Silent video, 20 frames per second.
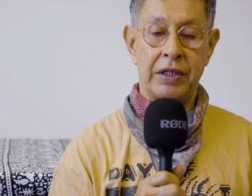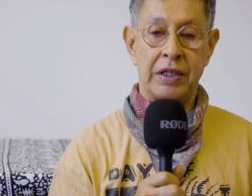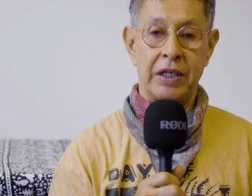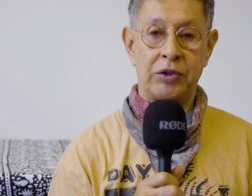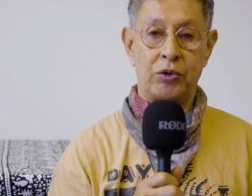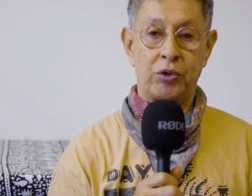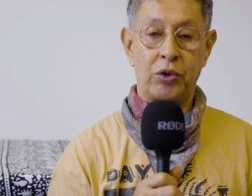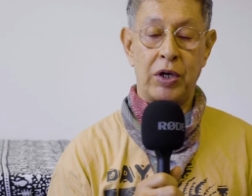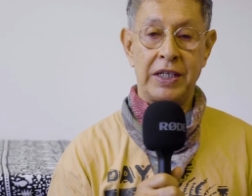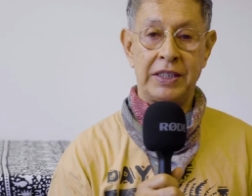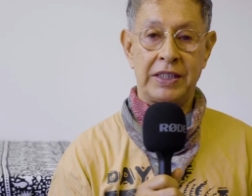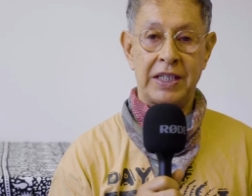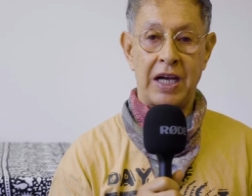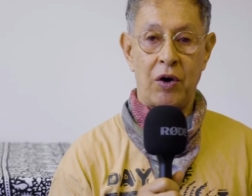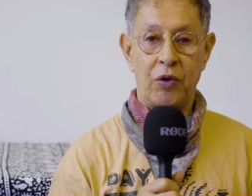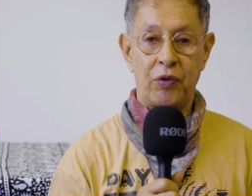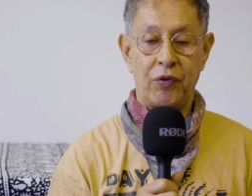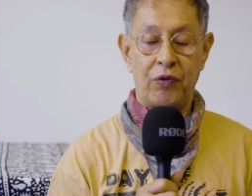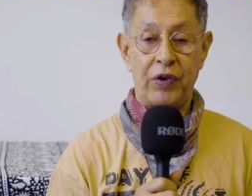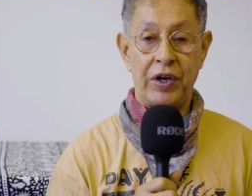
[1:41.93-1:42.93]
It dries
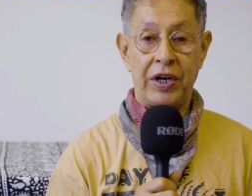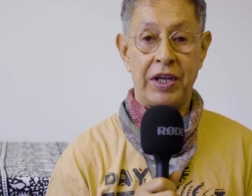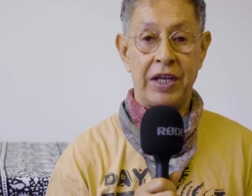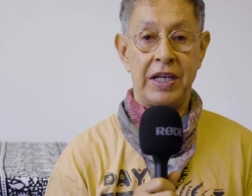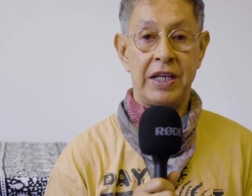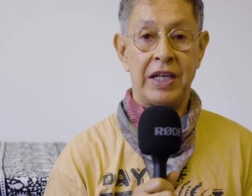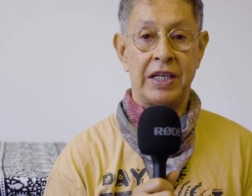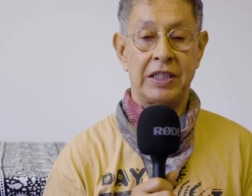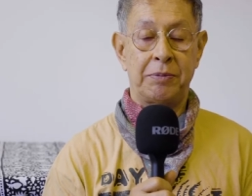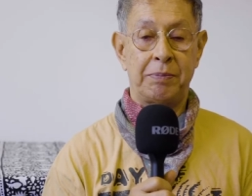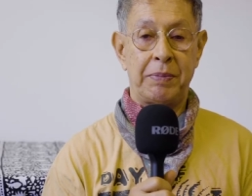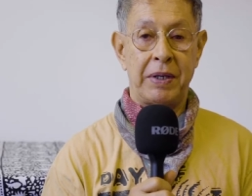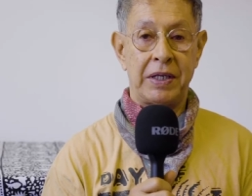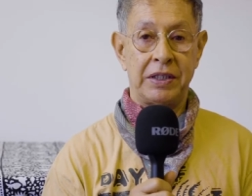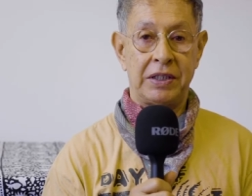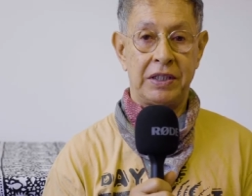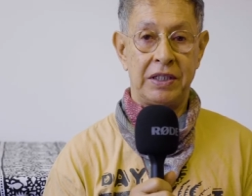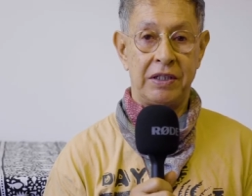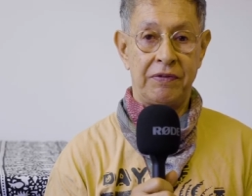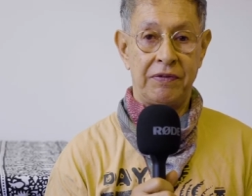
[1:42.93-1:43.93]
out, very
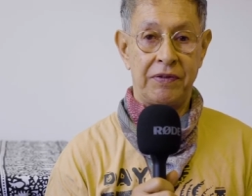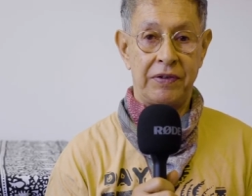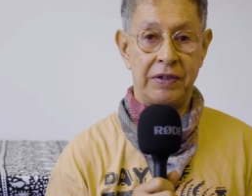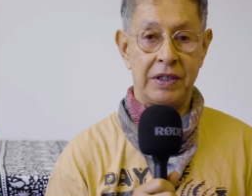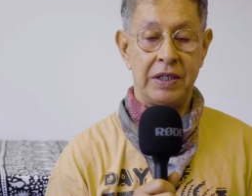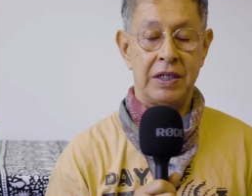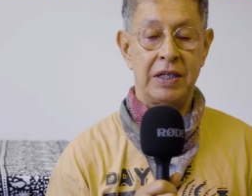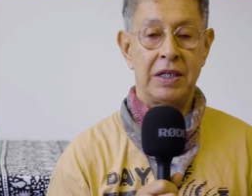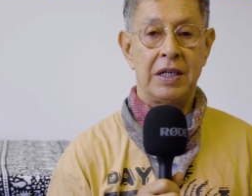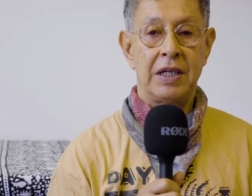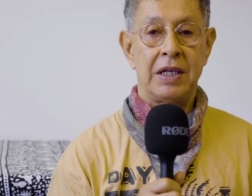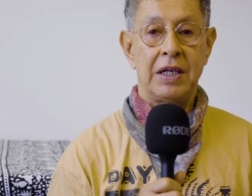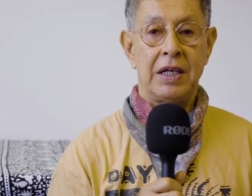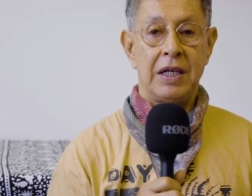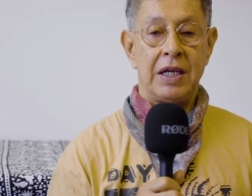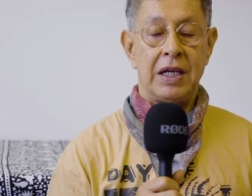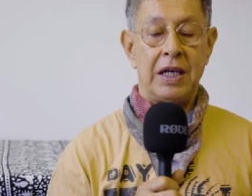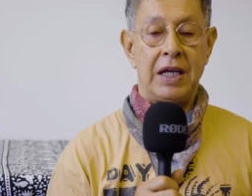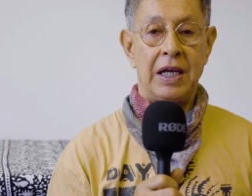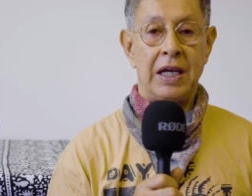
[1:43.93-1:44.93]
inexpensive,
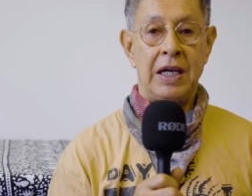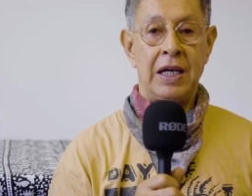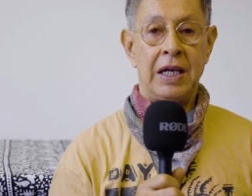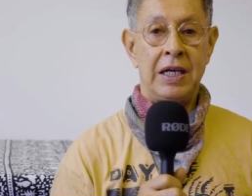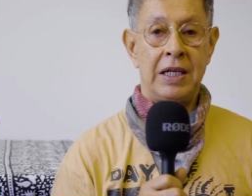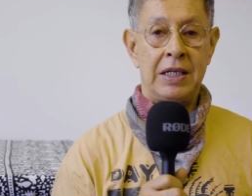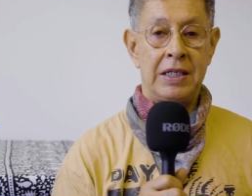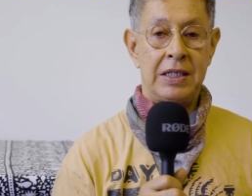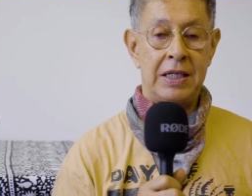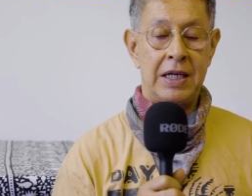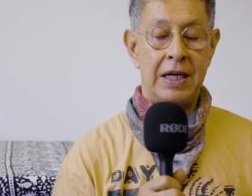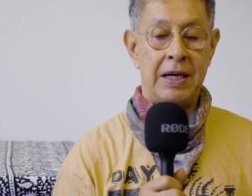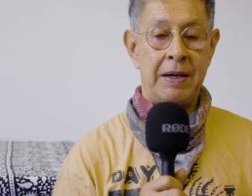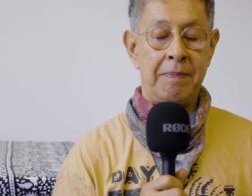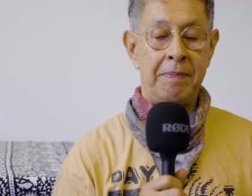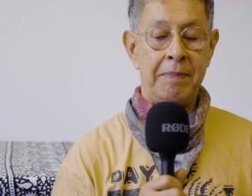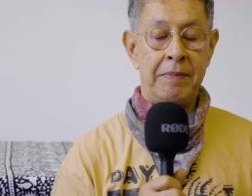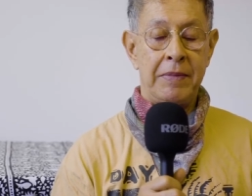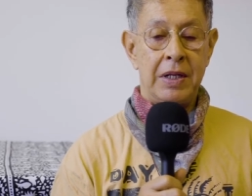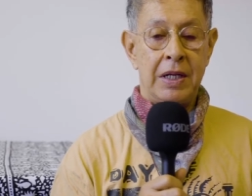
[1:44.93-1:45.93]
and
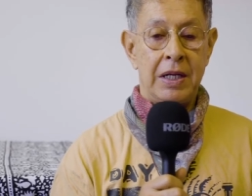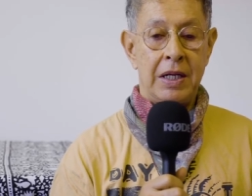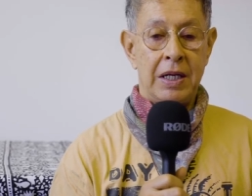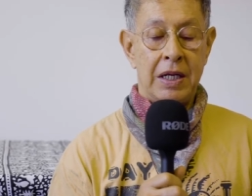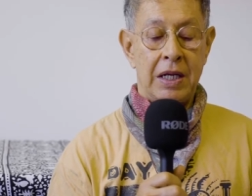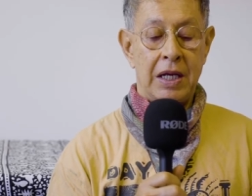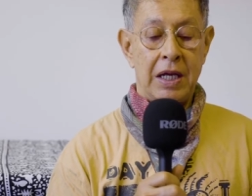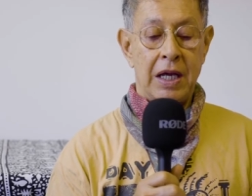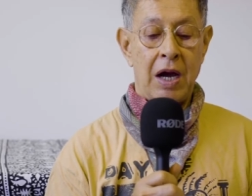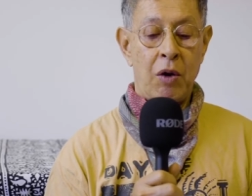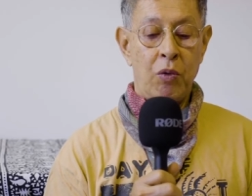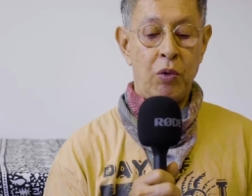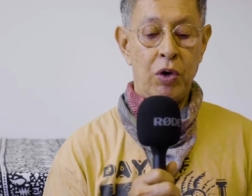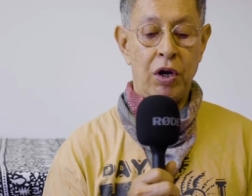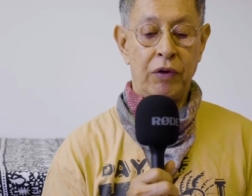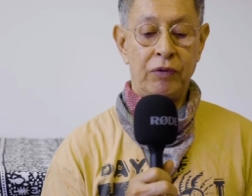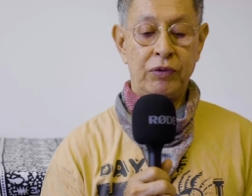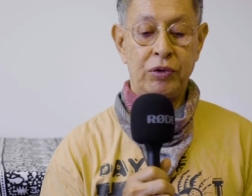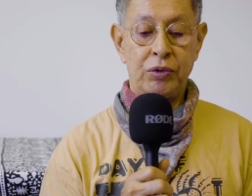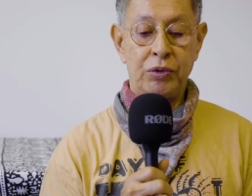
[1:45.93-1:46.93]
I would
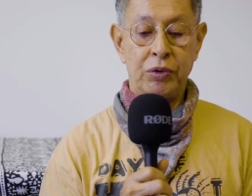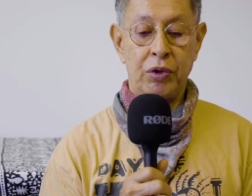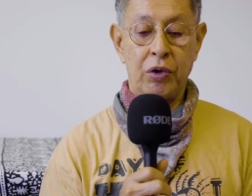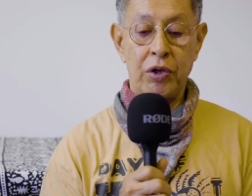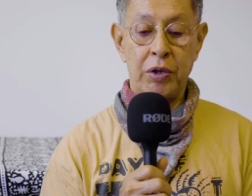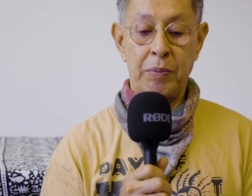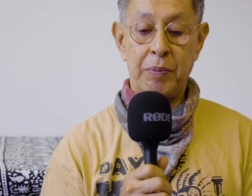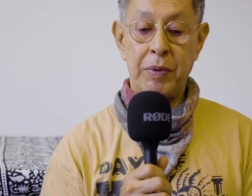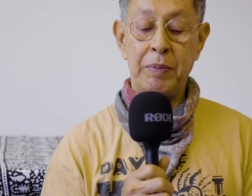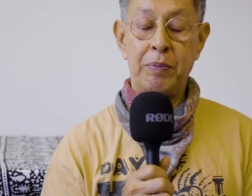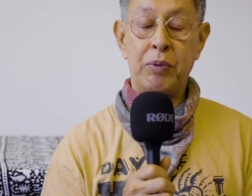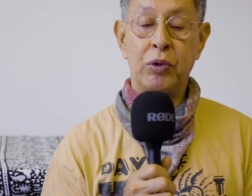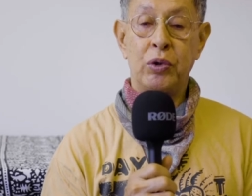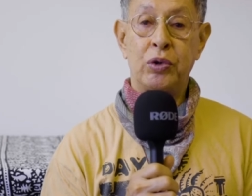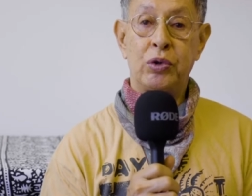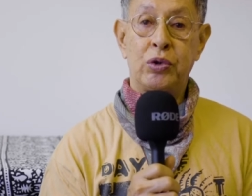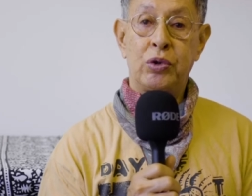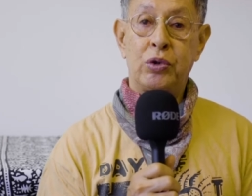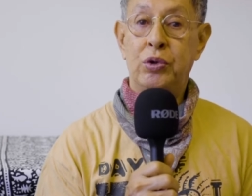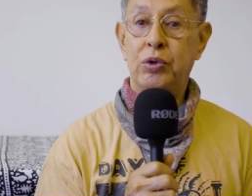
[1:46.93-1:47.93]
love to other
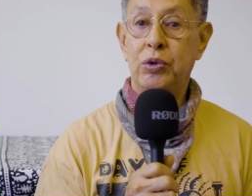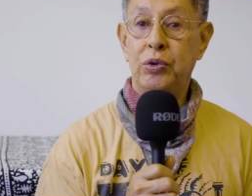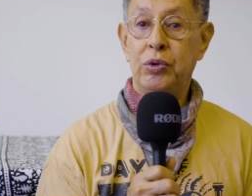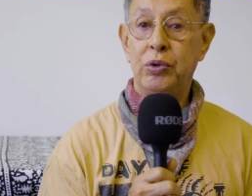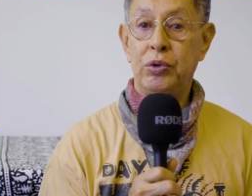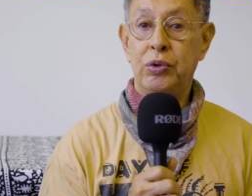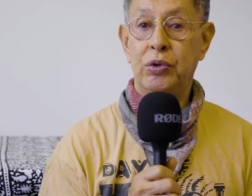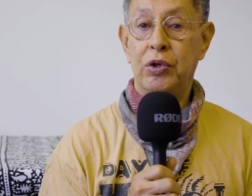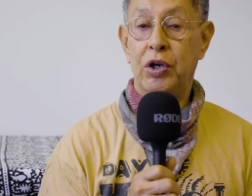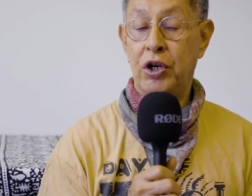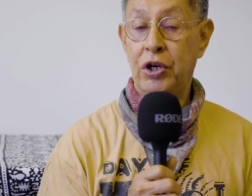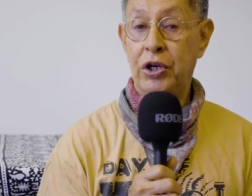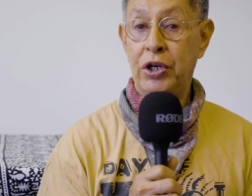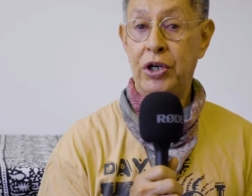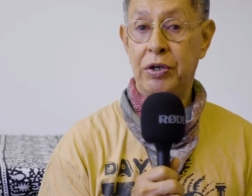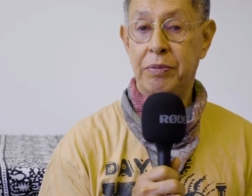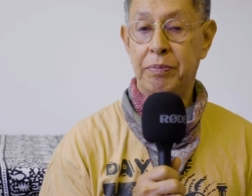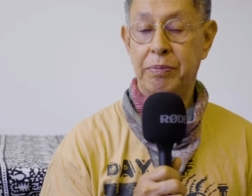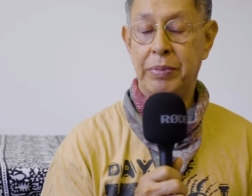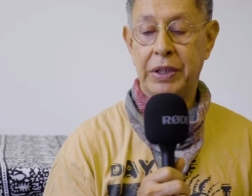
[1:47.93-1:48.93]
people to
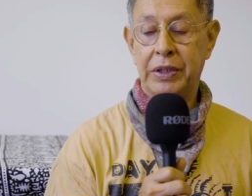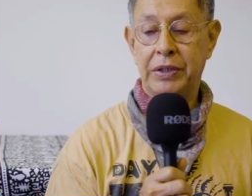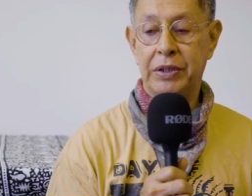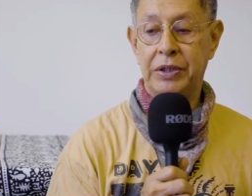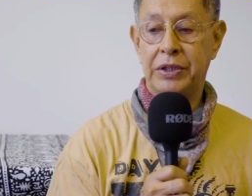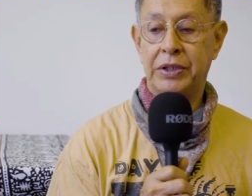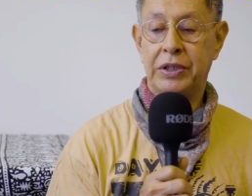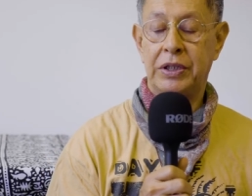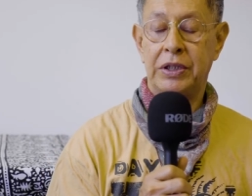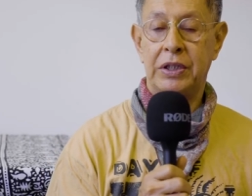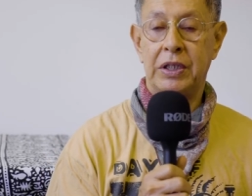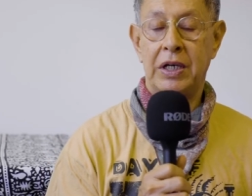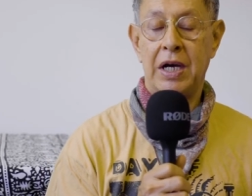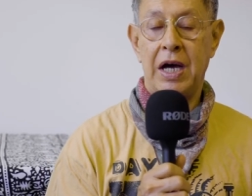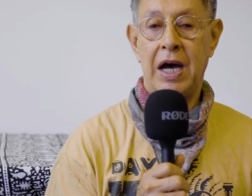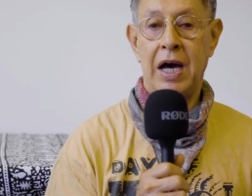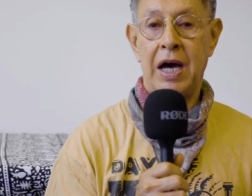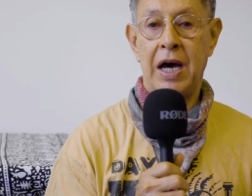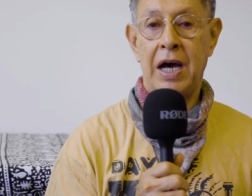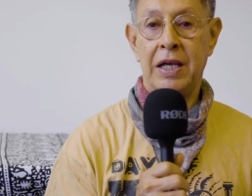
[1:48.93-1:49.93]
learn, because
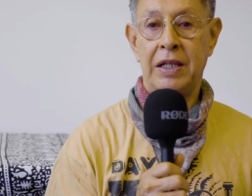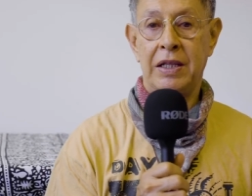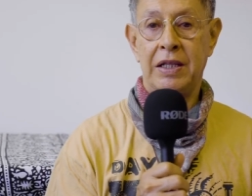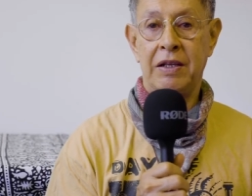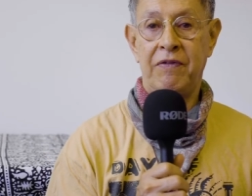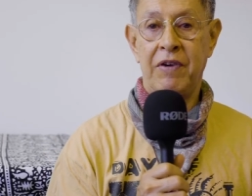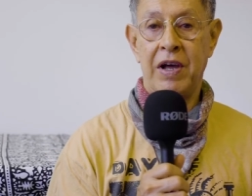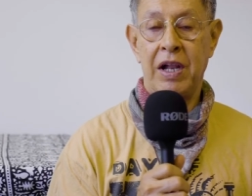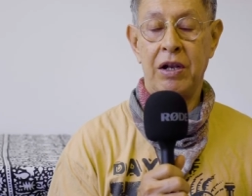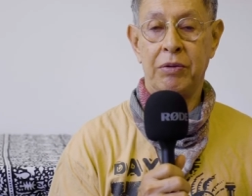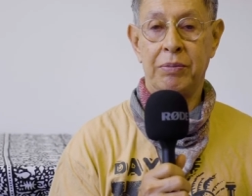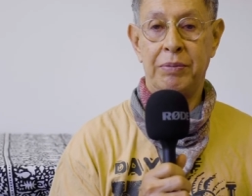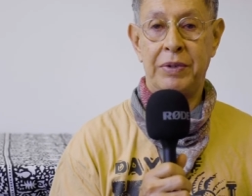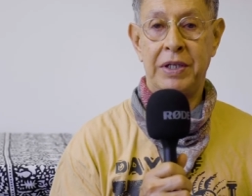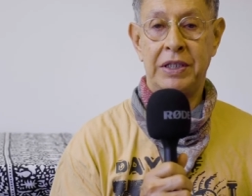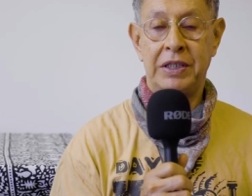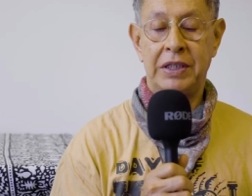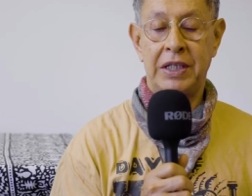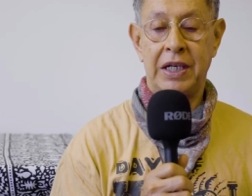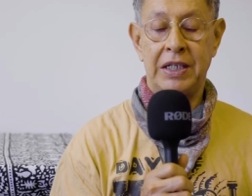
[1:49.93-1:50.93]
I developed
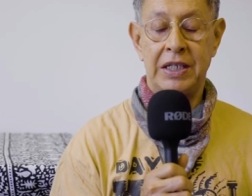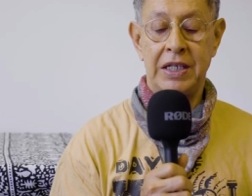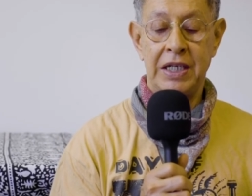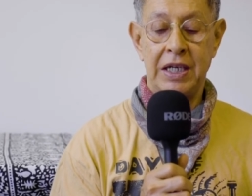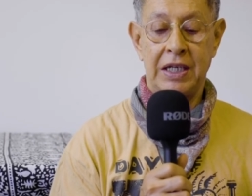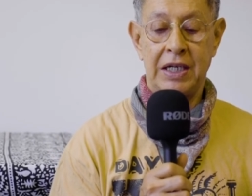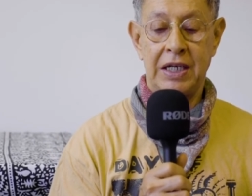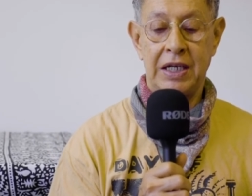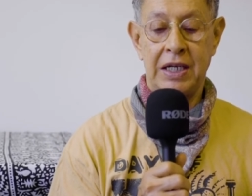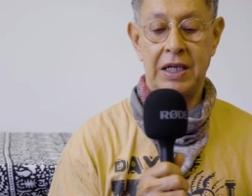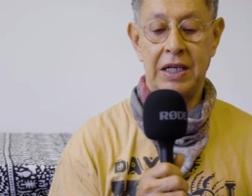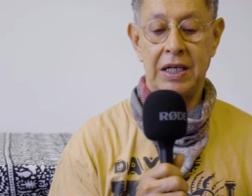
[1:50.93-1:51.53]
this technique